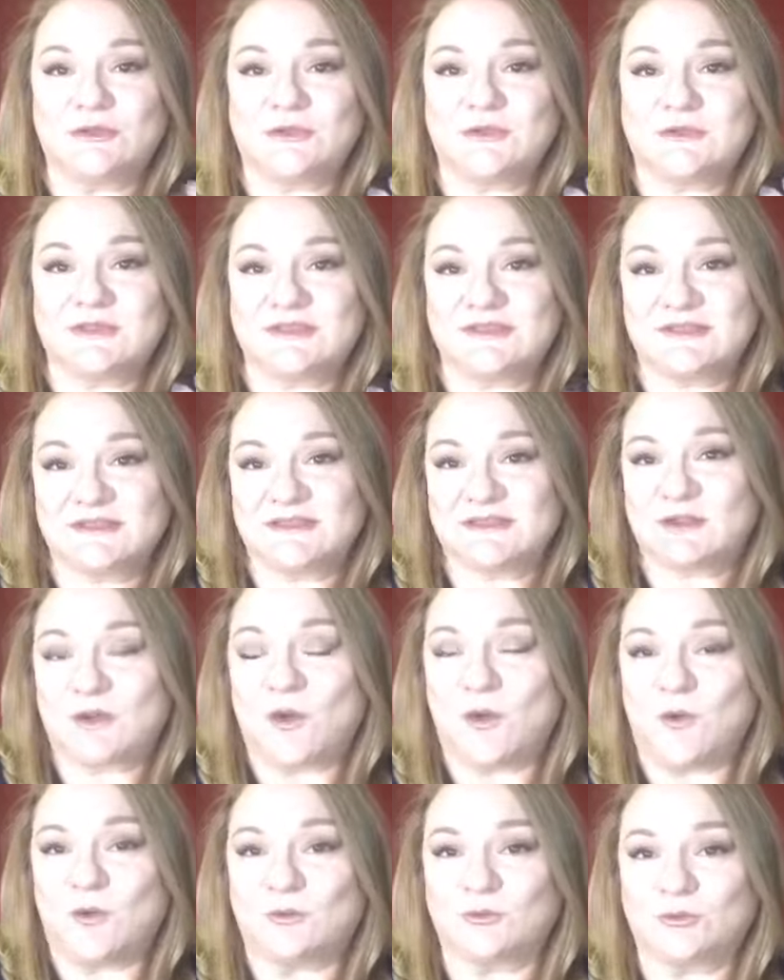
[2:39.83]
This is
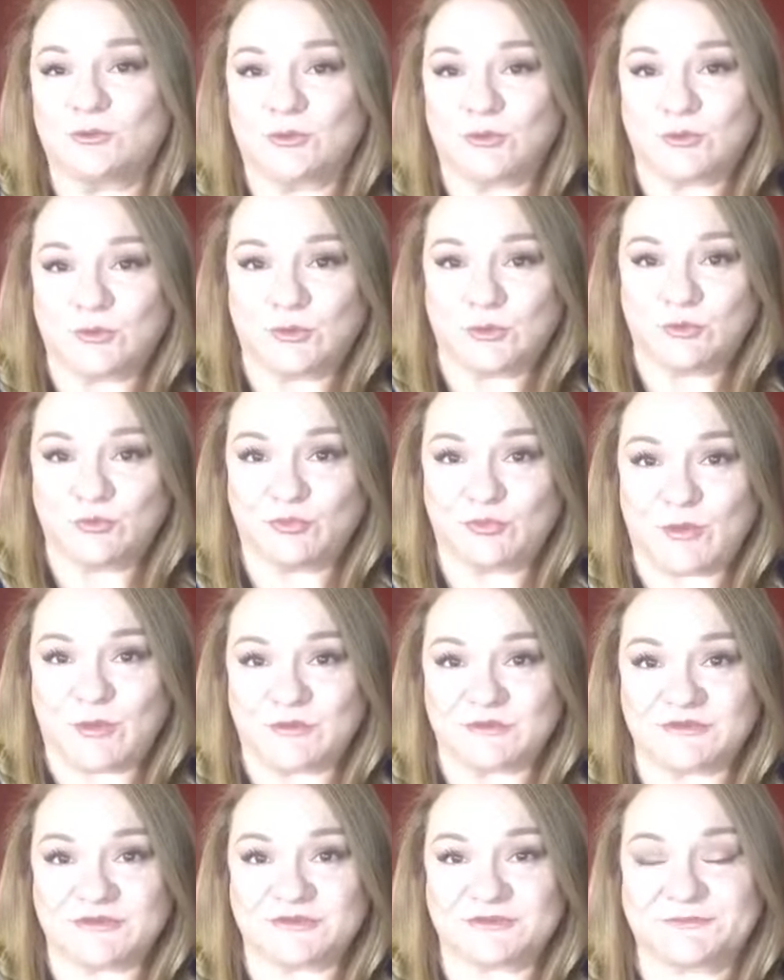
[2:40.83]
called
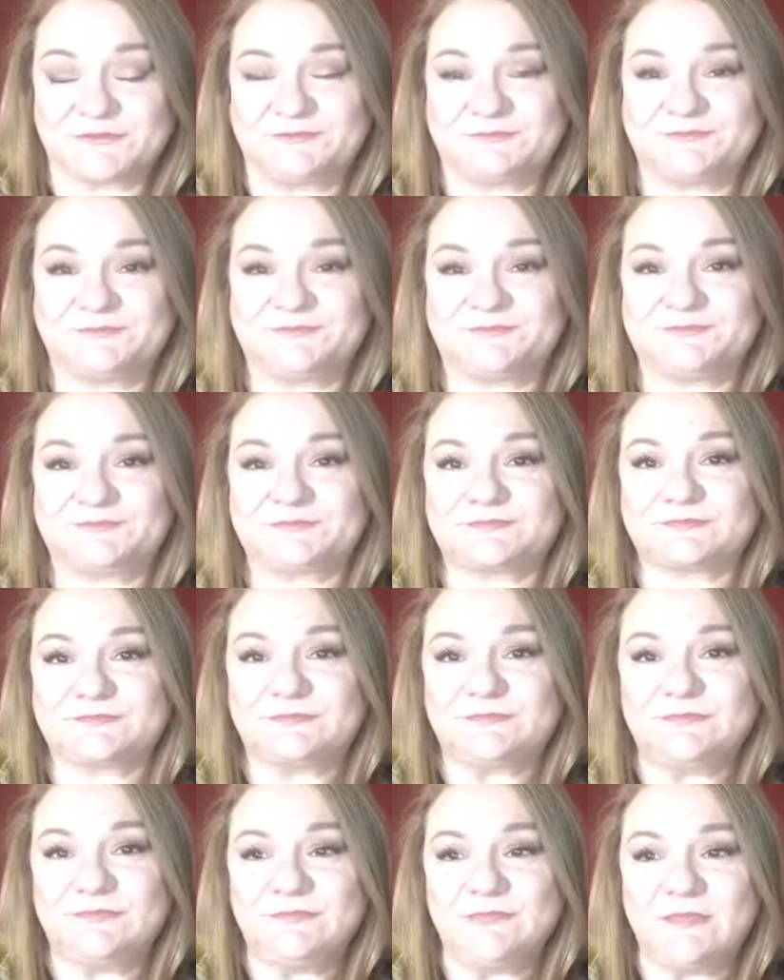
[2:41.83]
couperose.
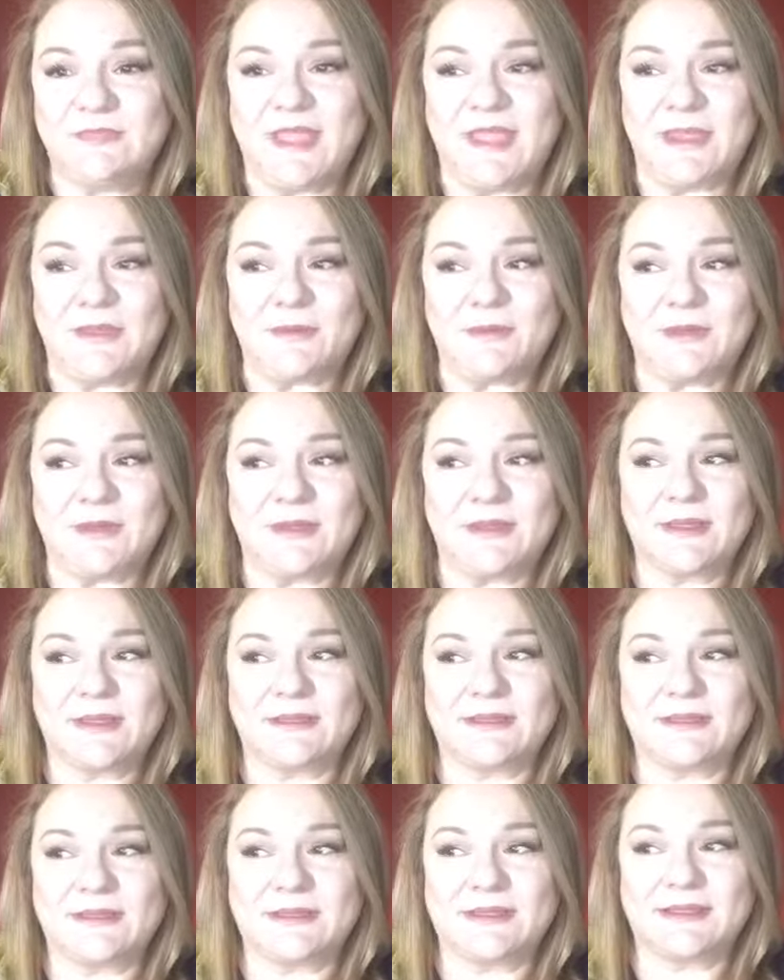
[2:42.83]
Now,
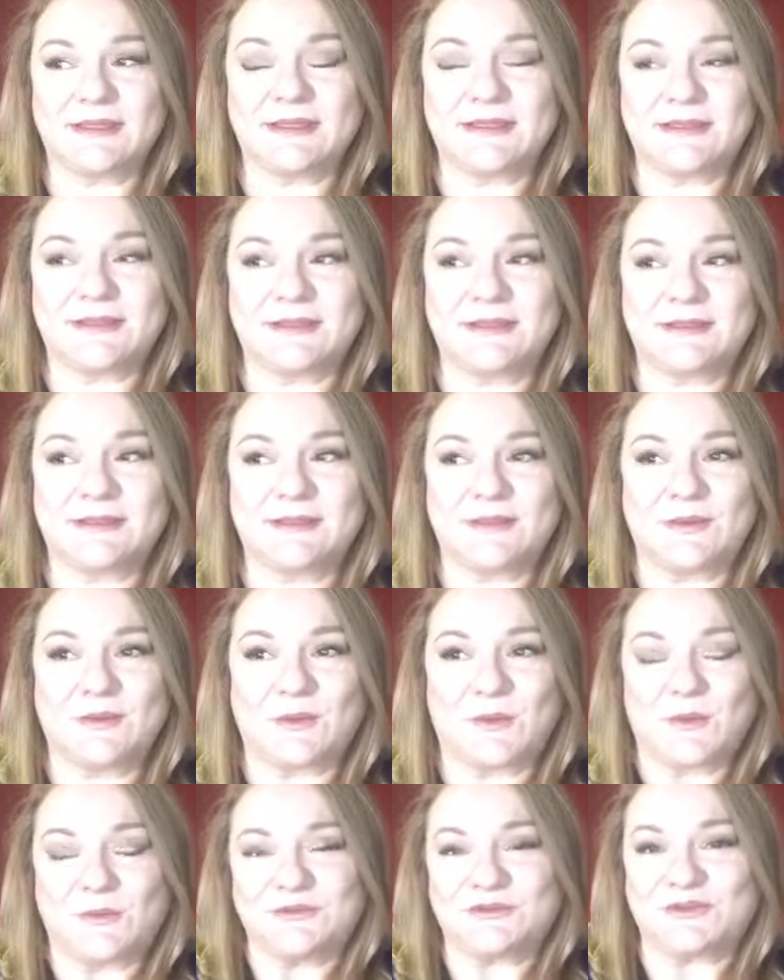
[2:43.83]

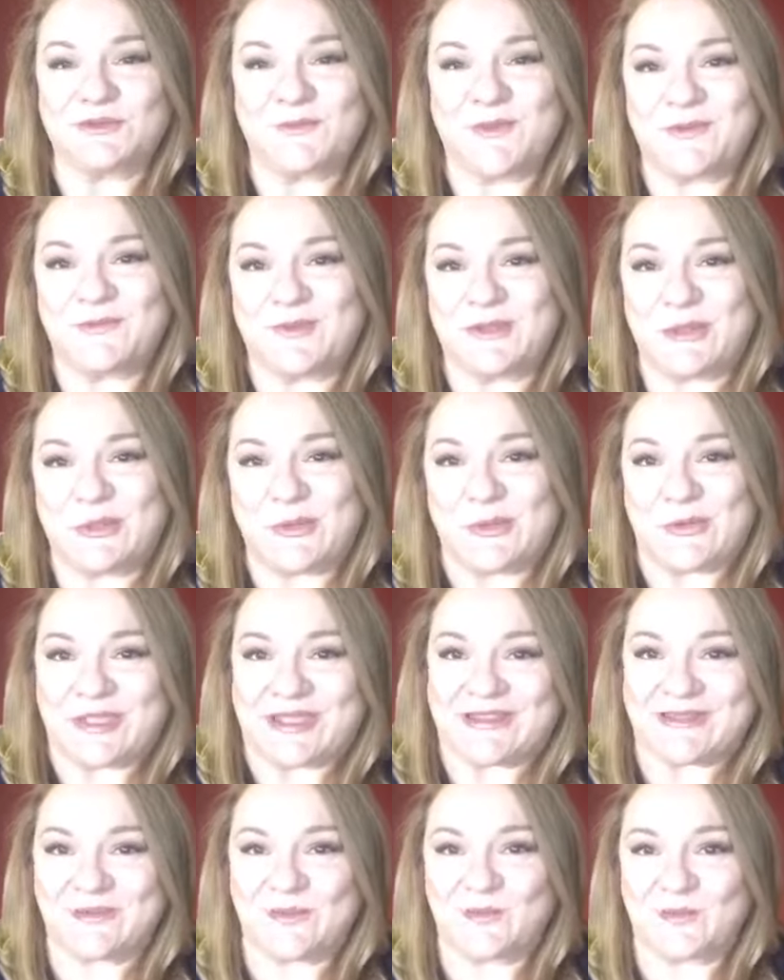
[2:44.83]
also, when we look
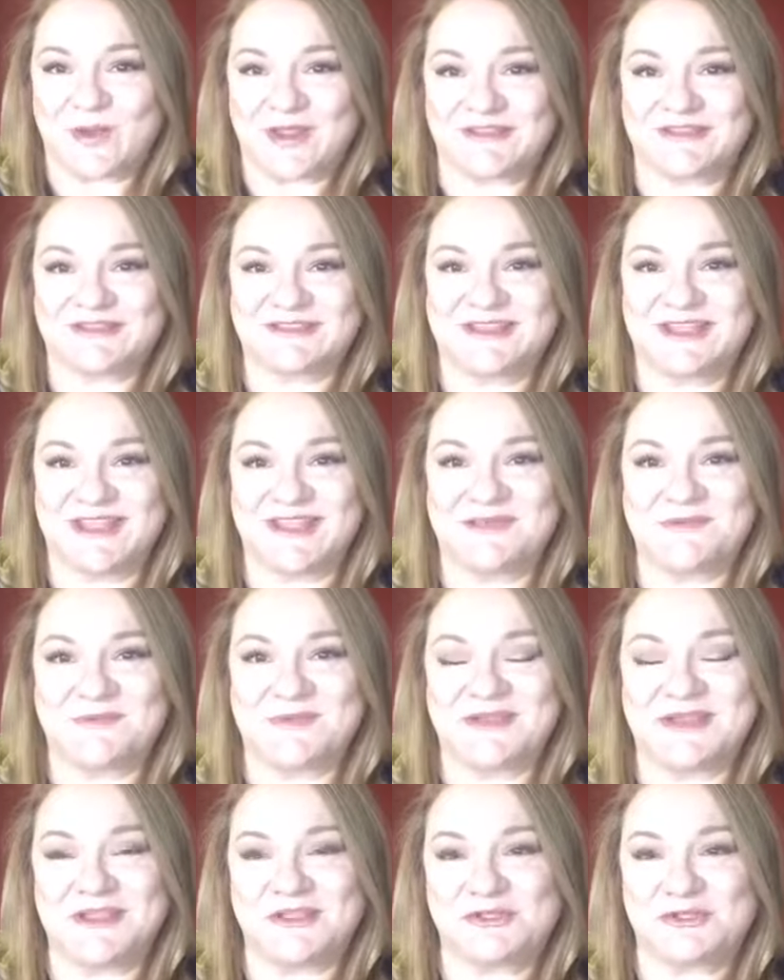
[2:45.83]
at red skin,
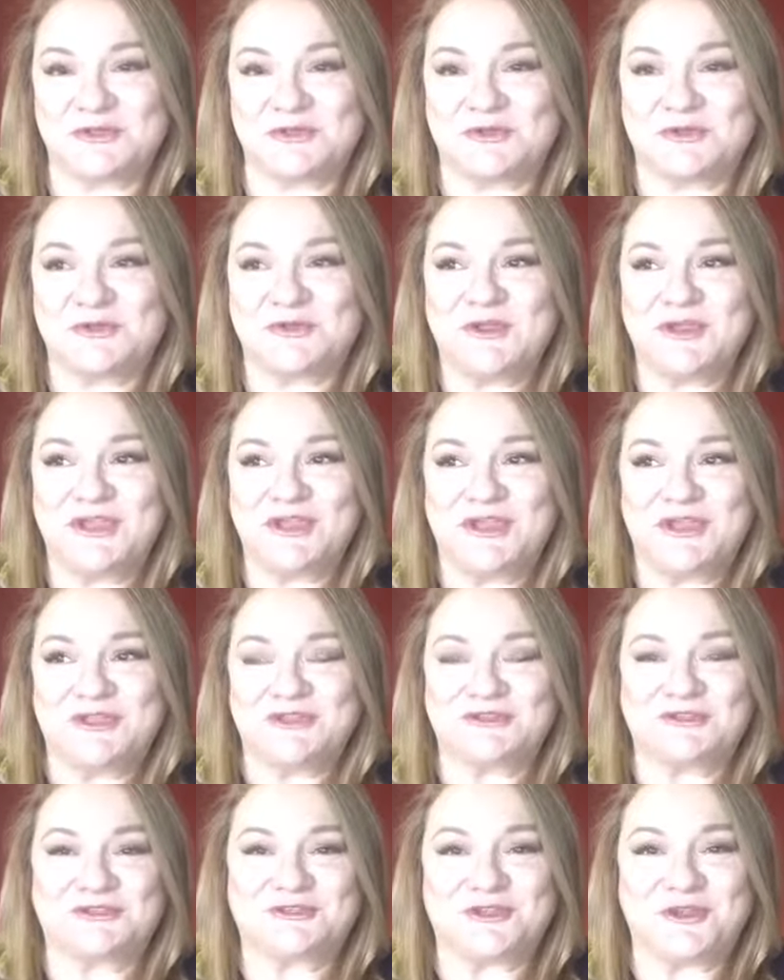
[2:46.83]
we need to
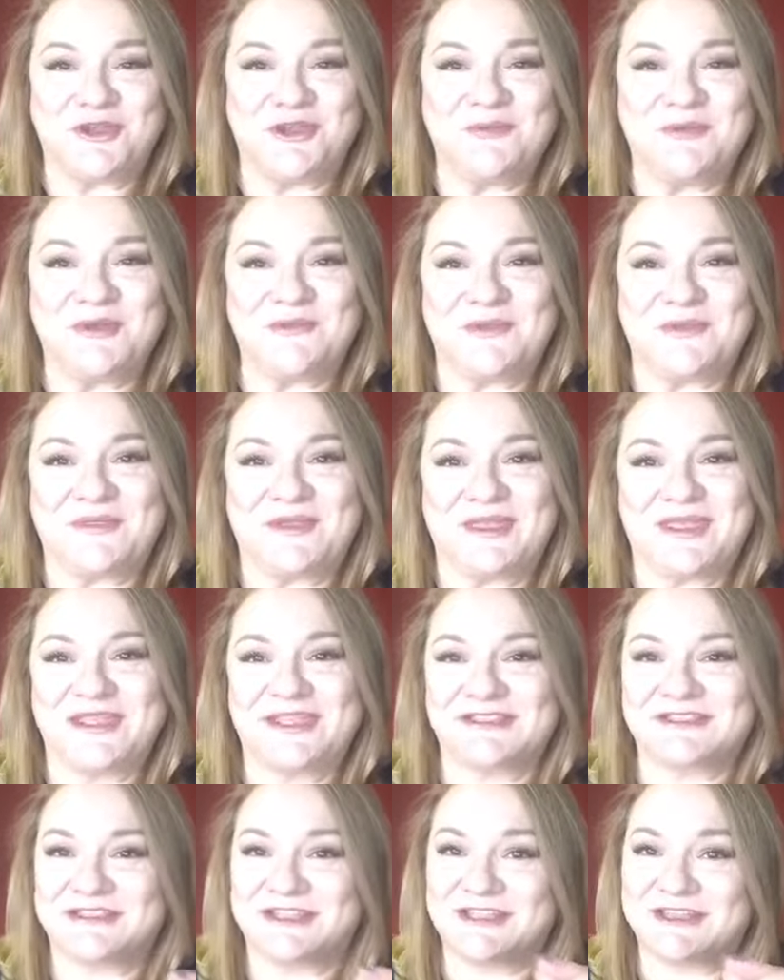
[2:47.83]
determine whether
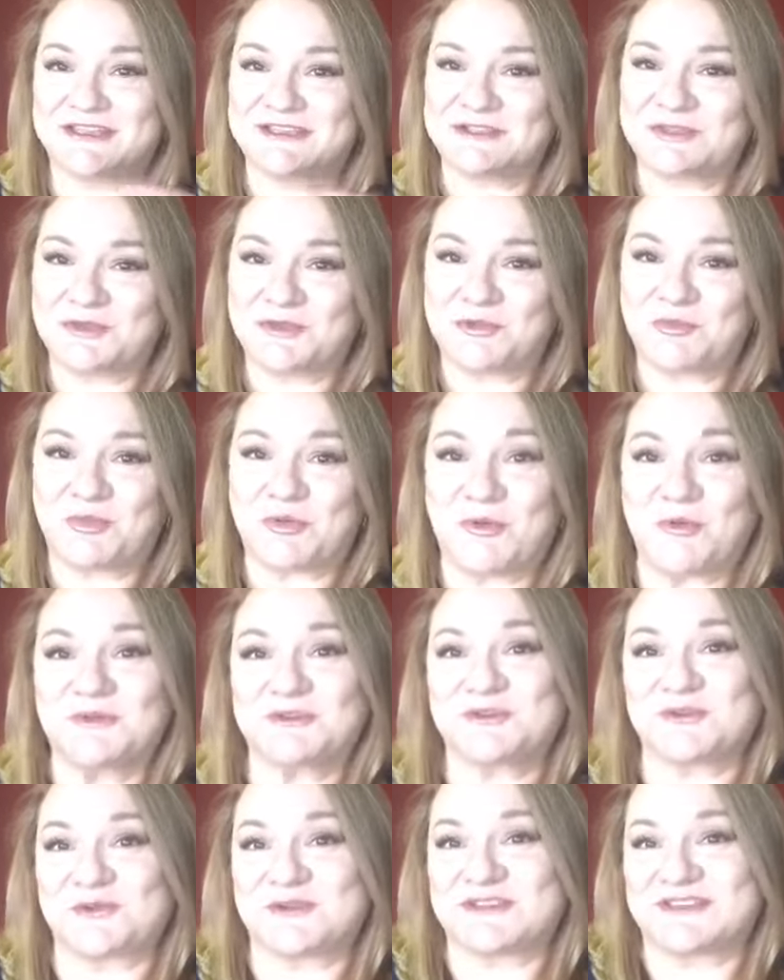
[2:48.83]
it is
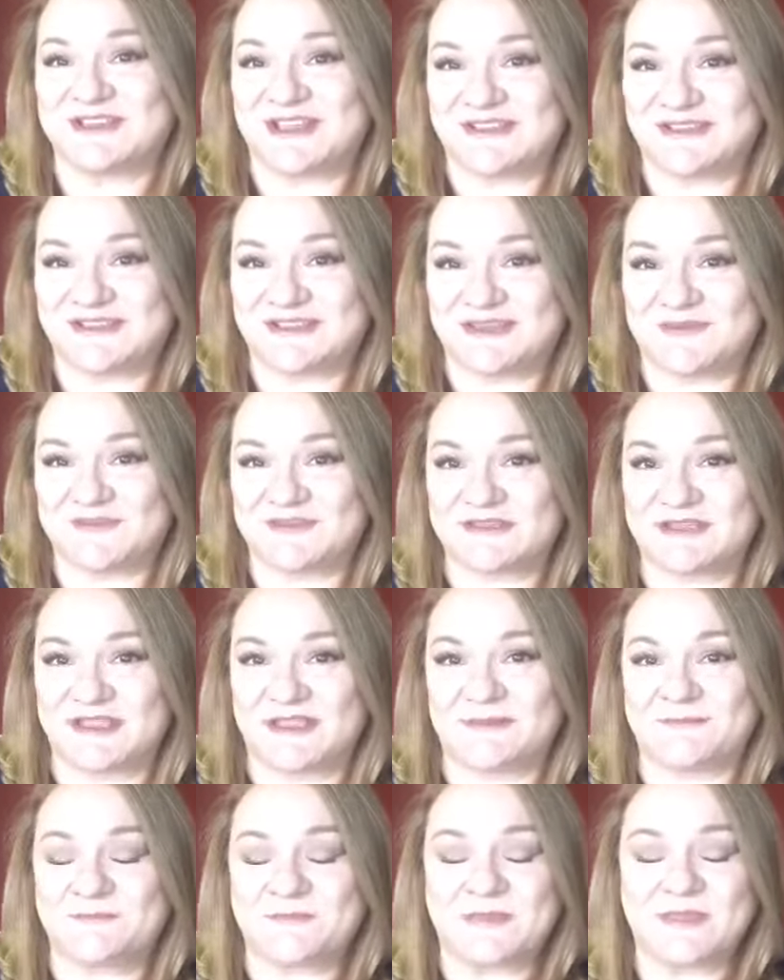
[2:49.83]
couperose or a sensitive skin.